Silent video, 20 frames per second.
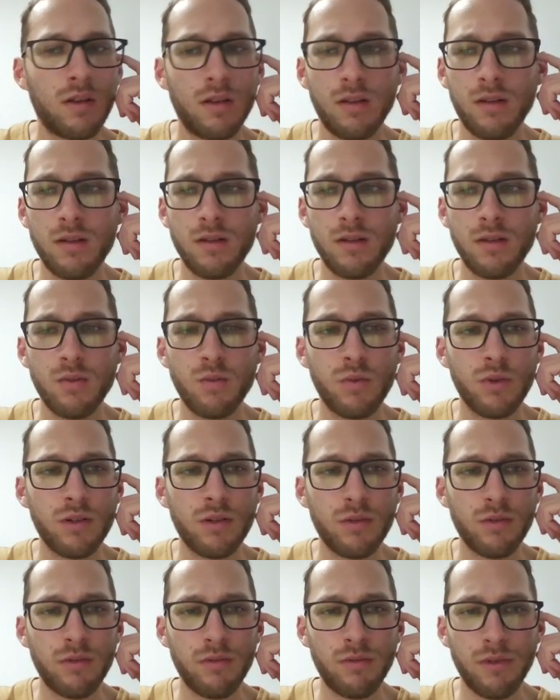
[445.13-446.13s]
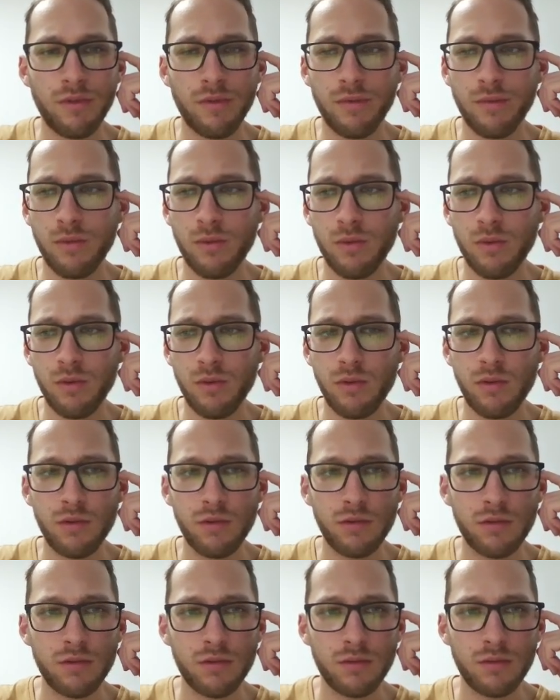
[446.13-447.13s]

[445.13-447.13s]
This is 1, 2, 3, 4.